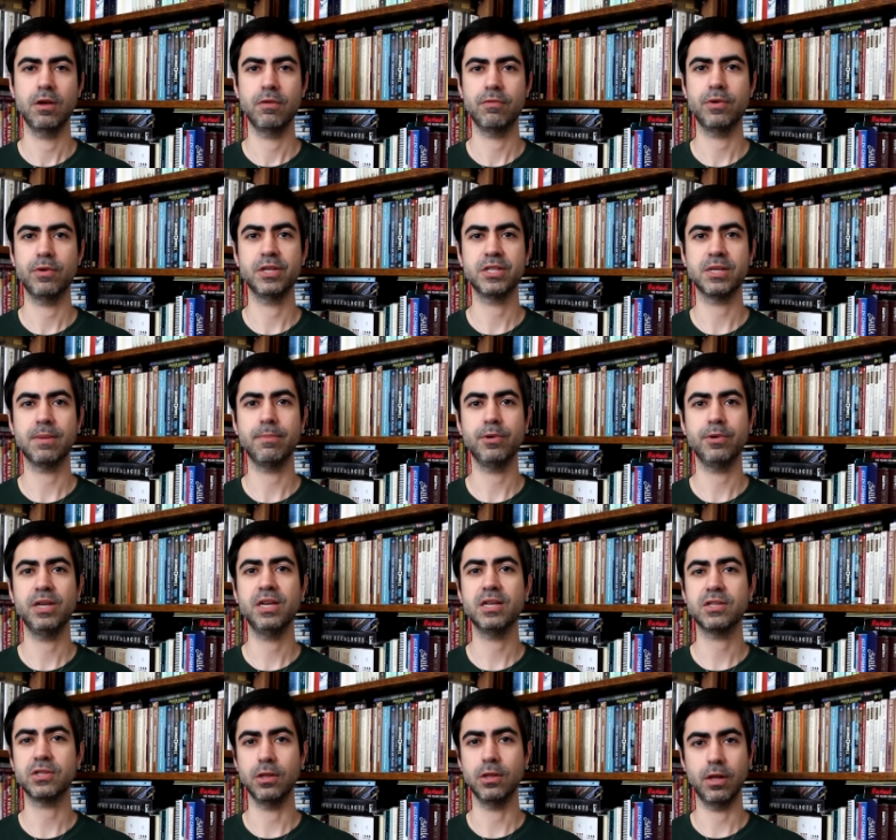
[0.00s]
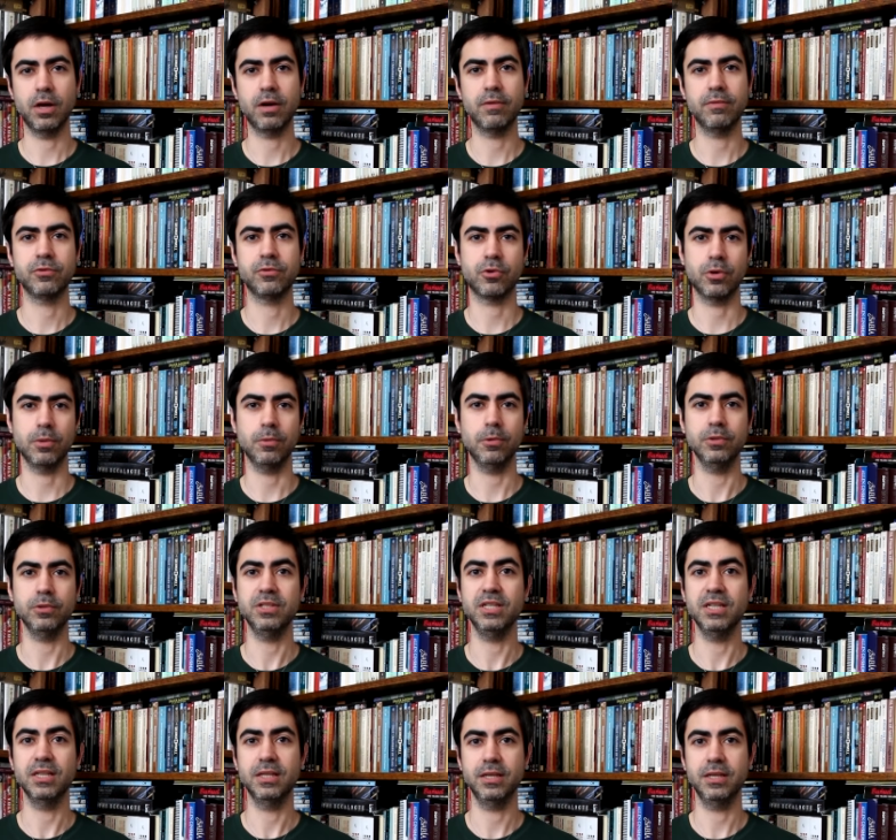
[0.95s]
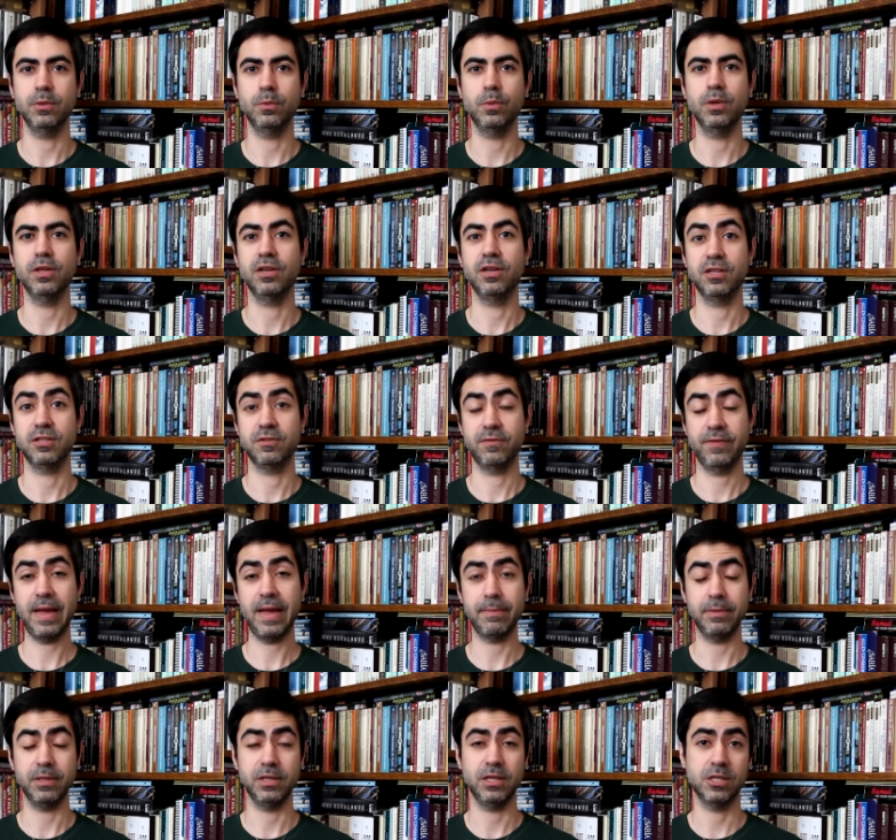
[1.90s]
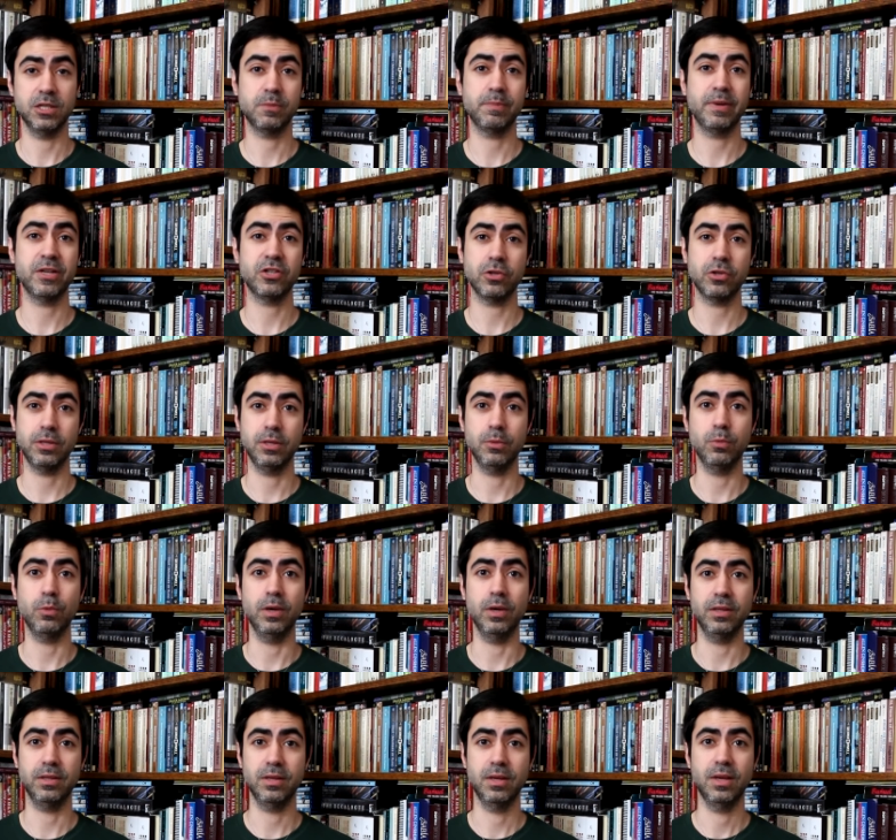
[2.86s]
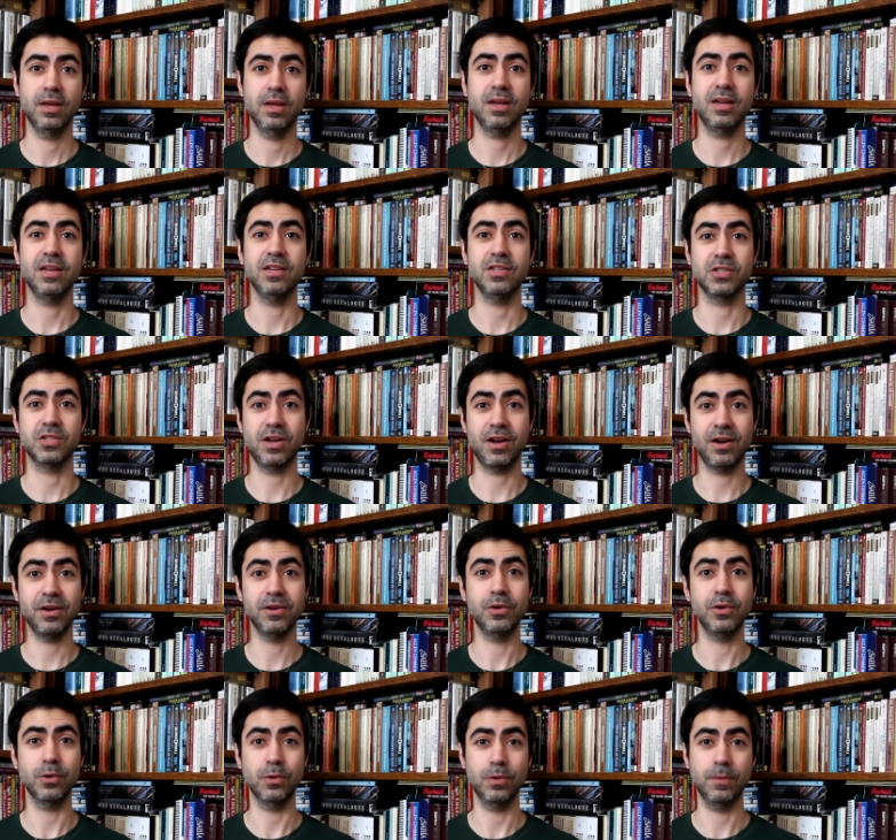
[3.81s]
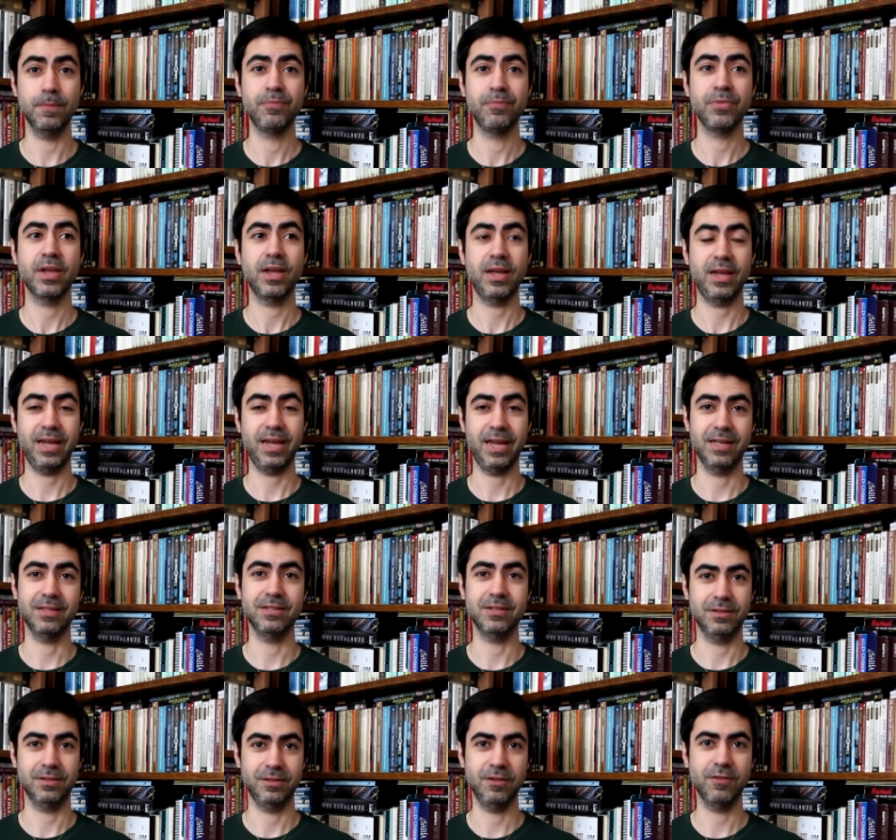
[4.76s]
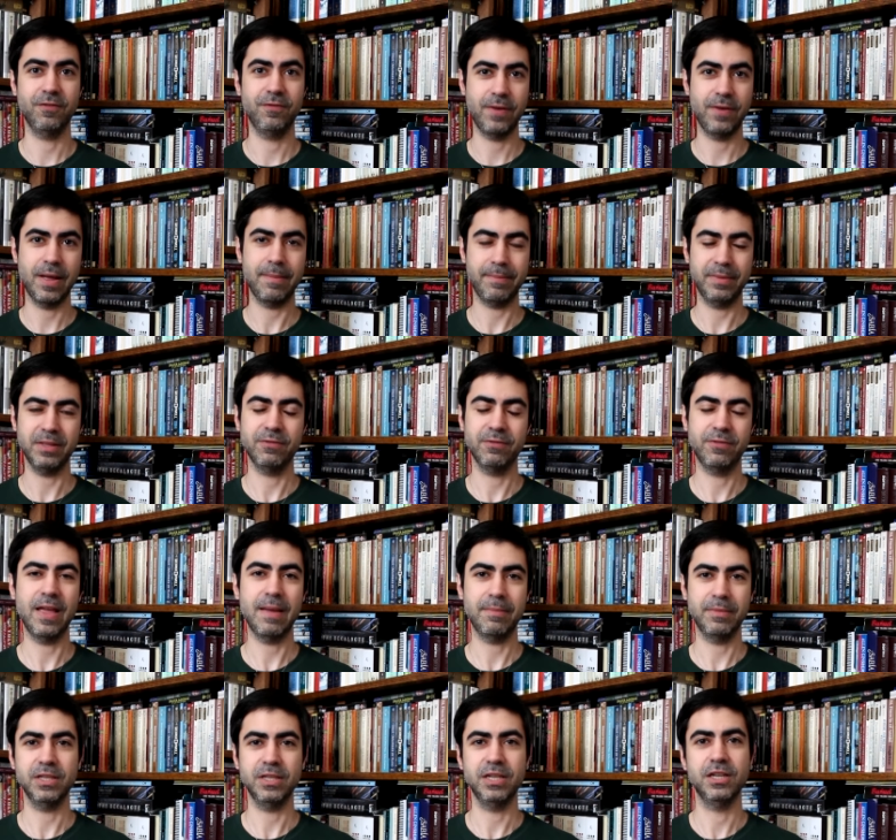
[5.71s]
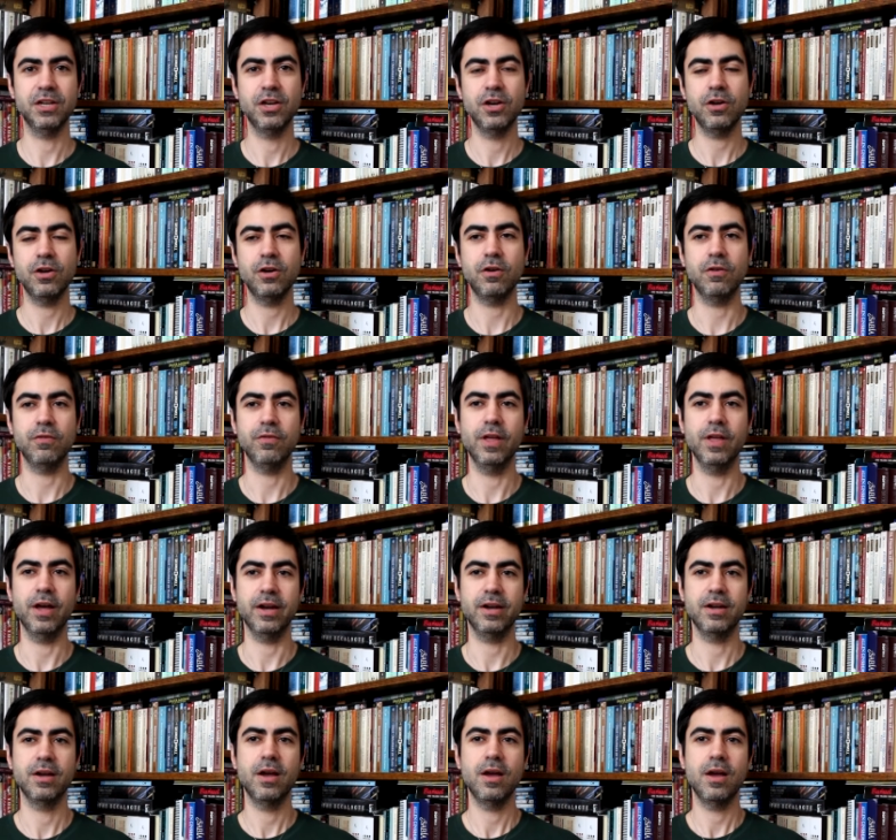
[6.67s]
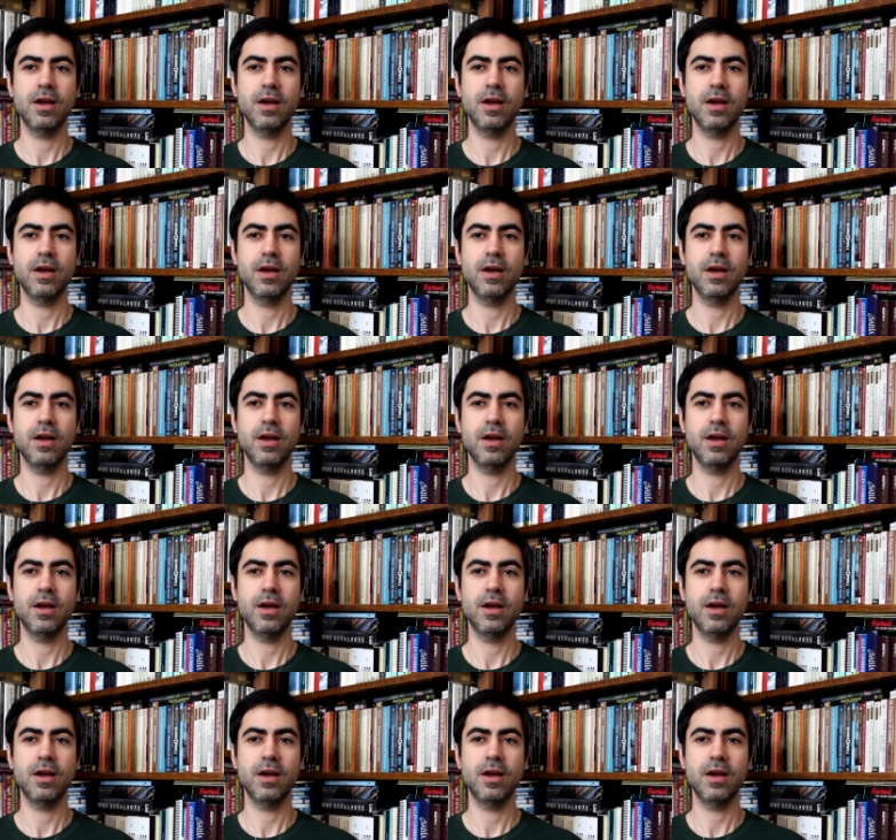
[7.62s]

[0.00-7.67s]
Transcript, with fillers: For example, he has a lot of trouble dealing with his family, especially with his uncle and the fam family of that